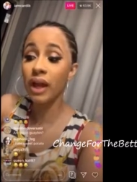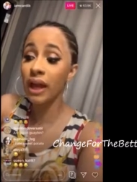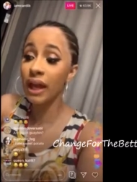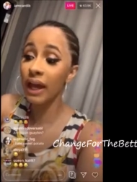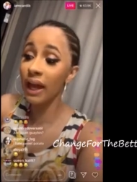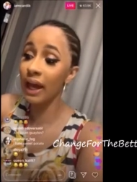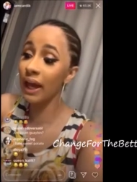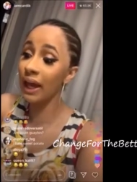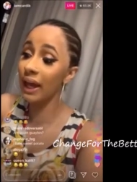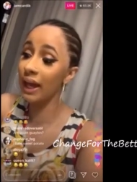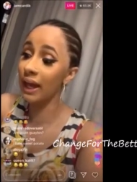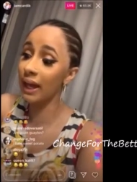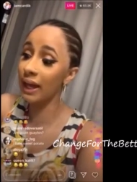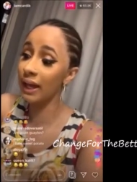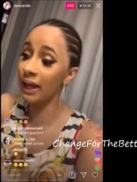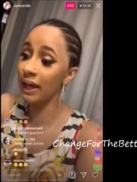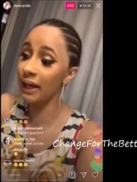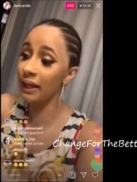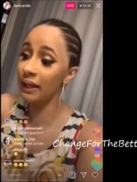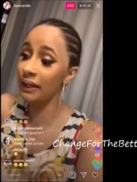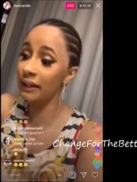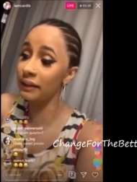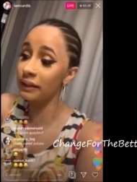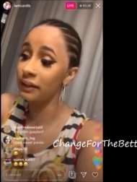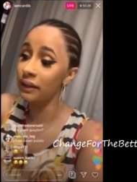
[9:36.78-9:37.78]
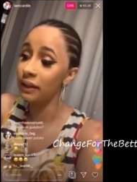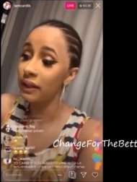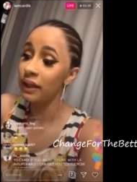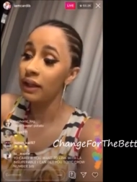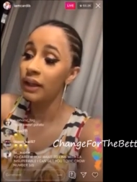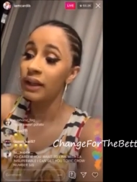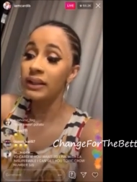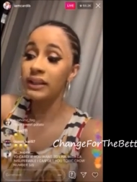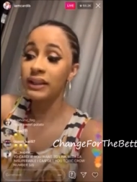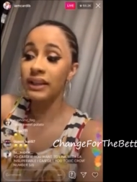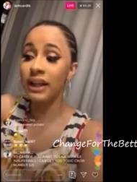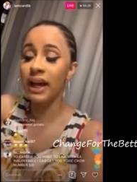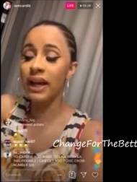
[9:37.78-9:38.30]
and
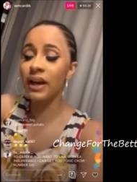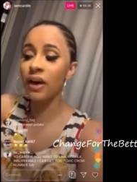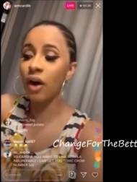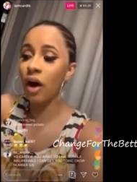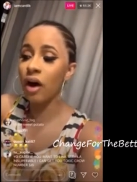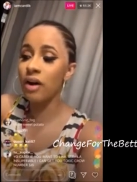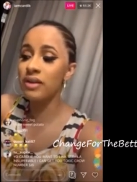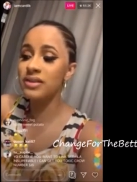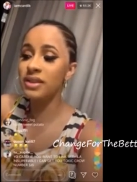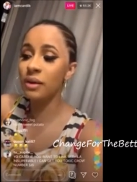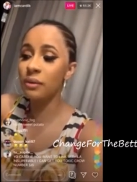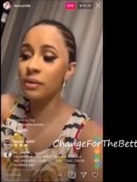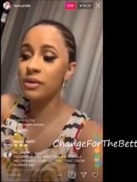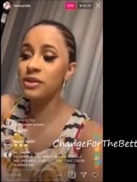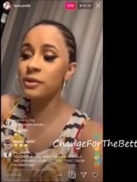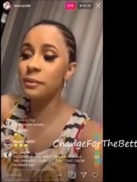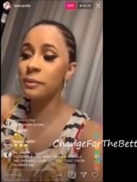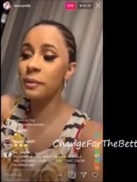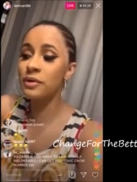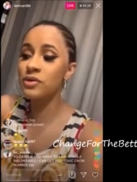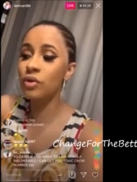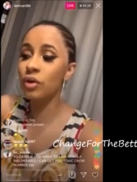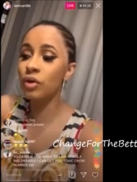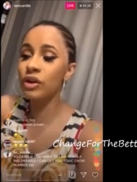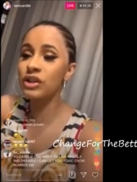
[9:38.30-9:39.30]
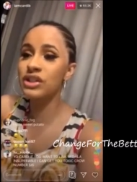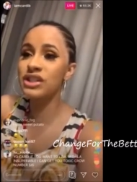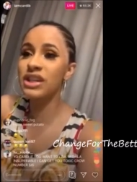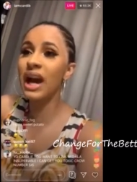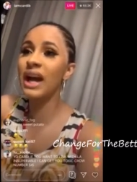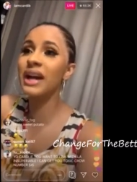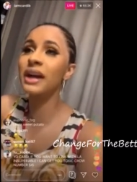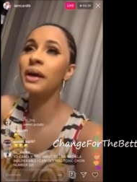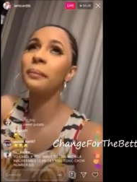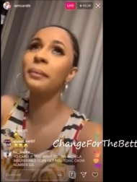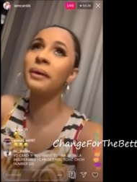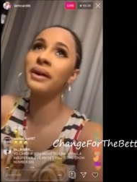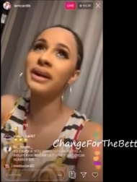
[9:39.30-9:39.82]
then also I was supposed to go to
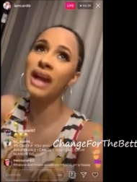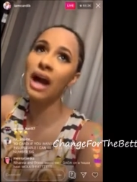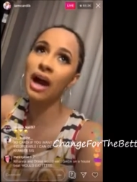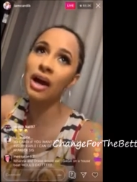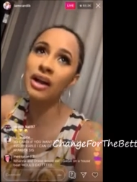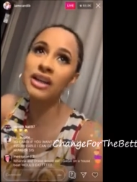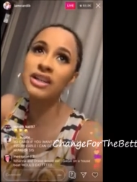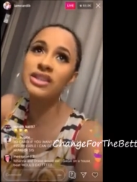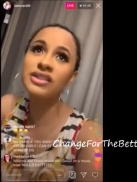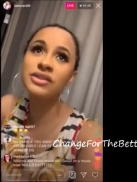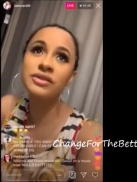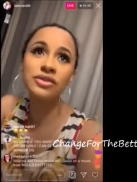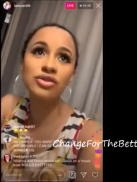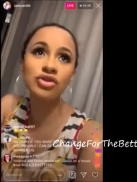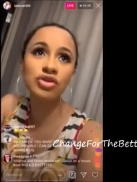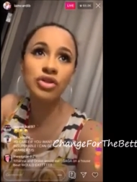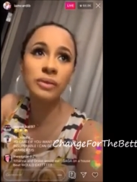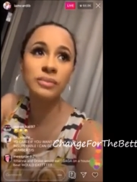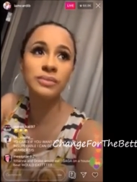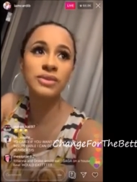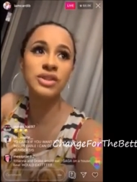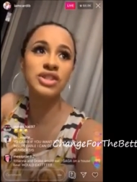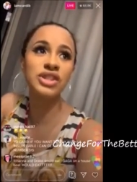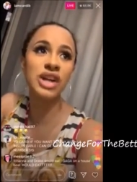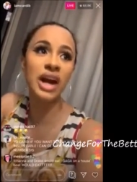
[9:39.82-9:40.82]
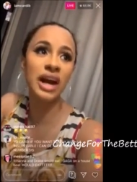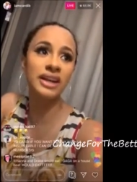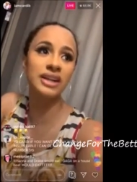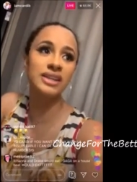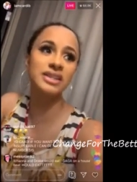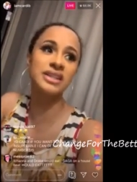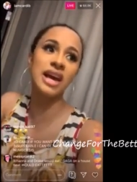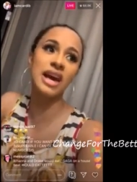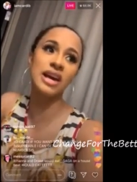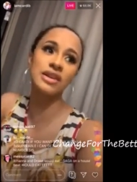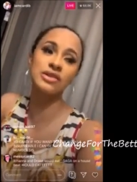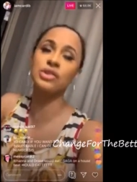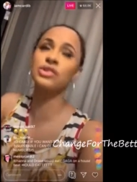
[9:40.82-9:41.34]
China, but now his trip to China is
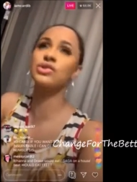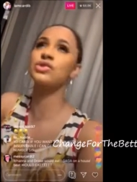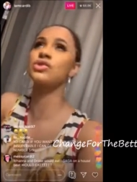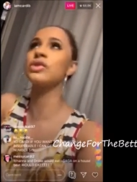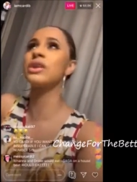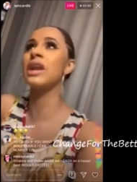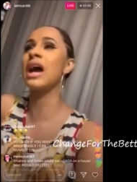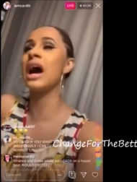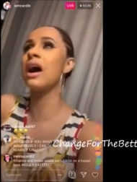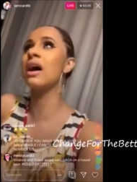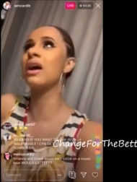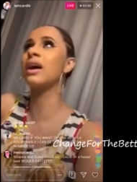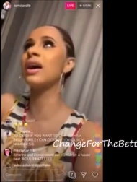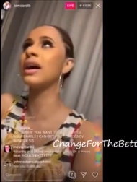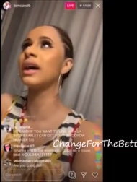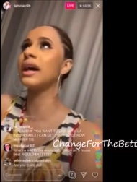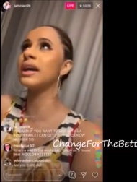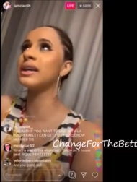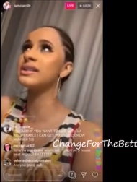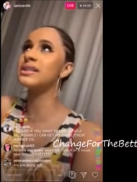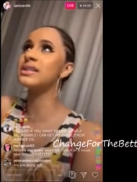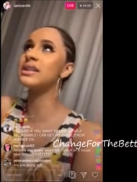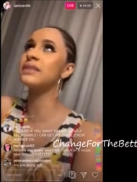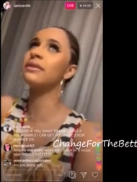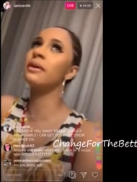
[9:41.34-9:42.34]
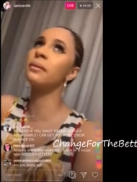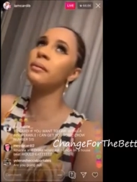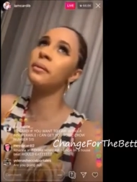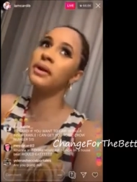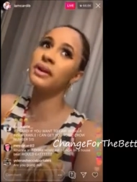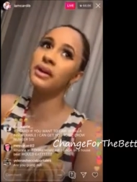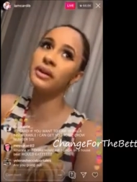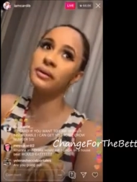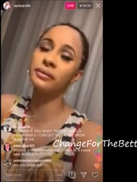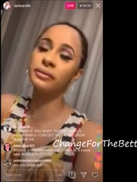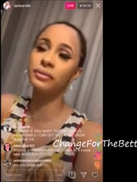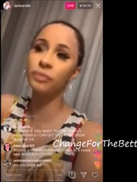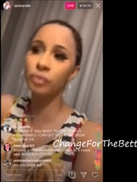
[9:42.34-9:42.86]
canceled. So now I gotta see if I'm
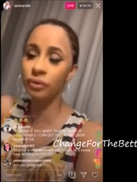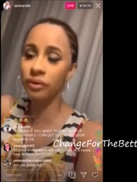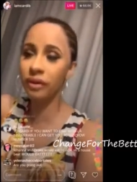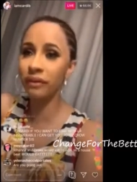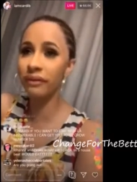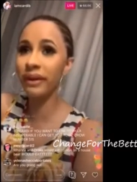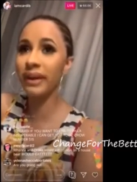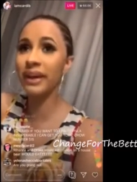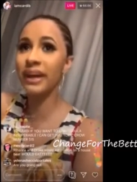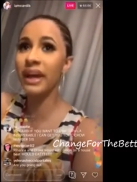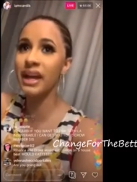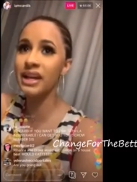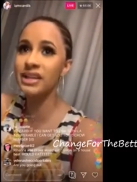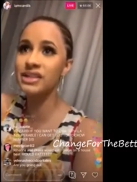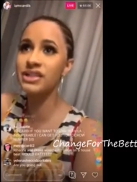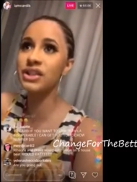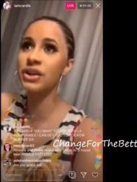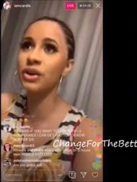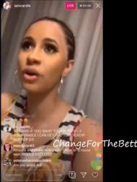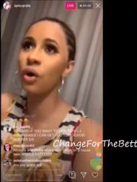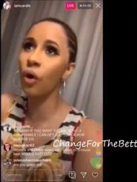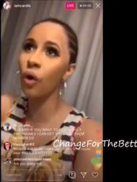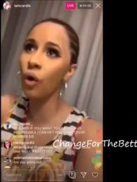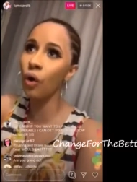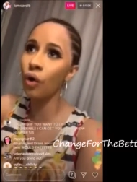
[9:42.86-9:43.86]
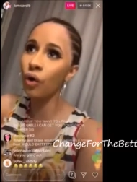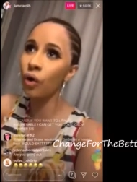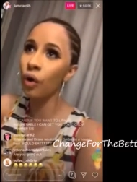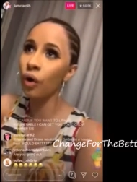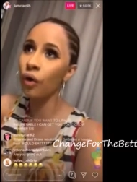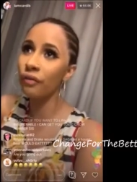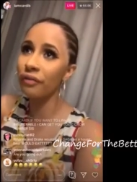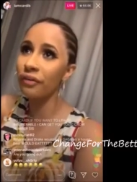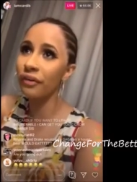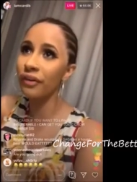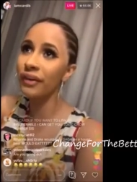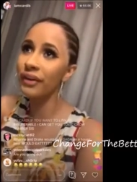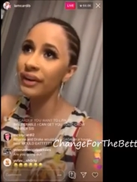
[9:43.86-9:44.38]
gonna do the vacation all
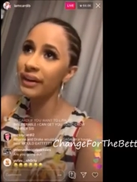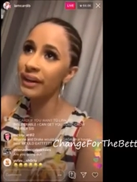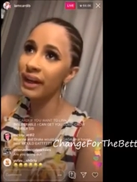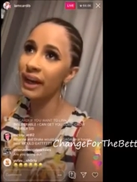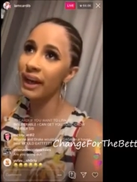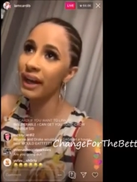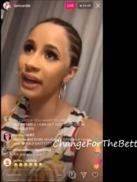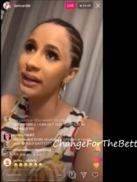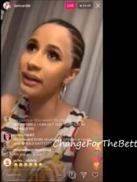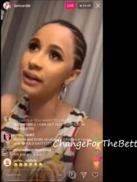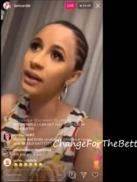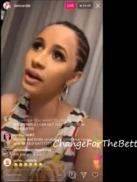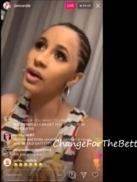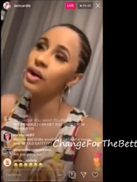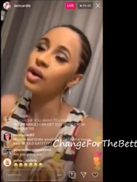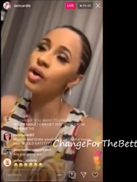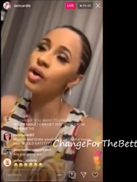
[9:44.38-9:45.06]
over again.